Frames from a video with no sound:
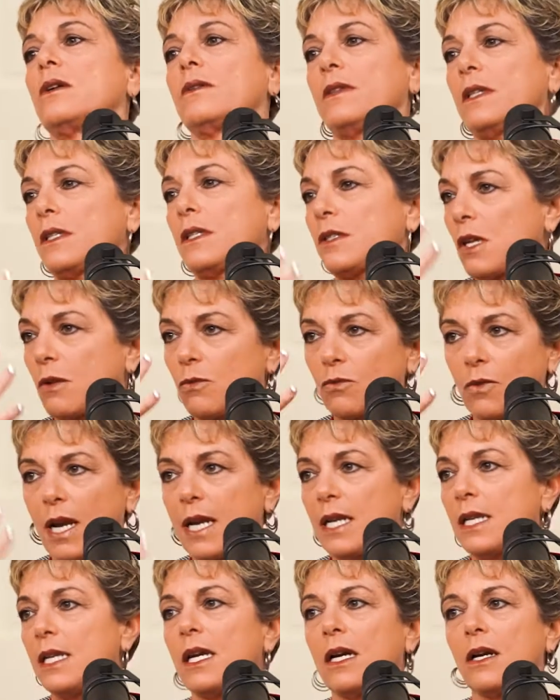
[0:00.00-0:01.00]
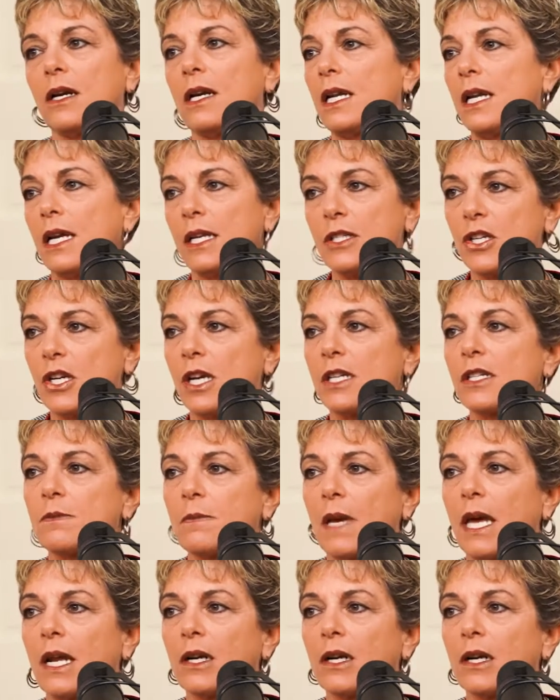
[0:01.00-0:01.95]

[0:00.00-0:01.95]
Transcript: This is right here. And I just met her.